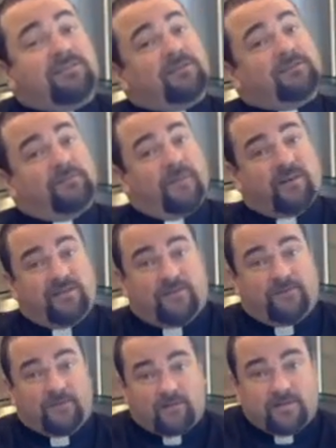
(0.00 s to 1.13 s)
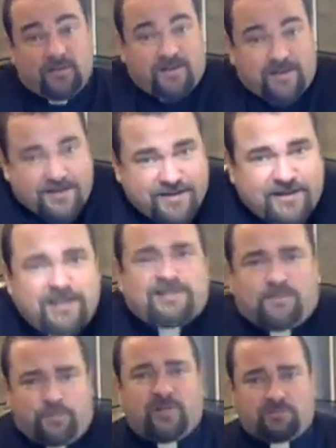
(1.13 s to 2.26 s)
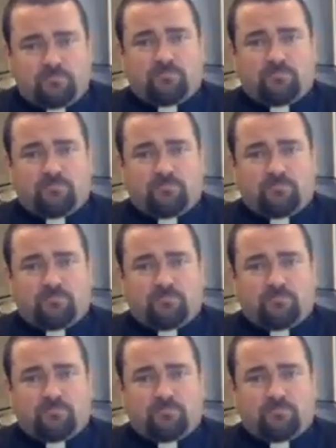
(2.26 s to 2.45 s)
also very difficult. You need to put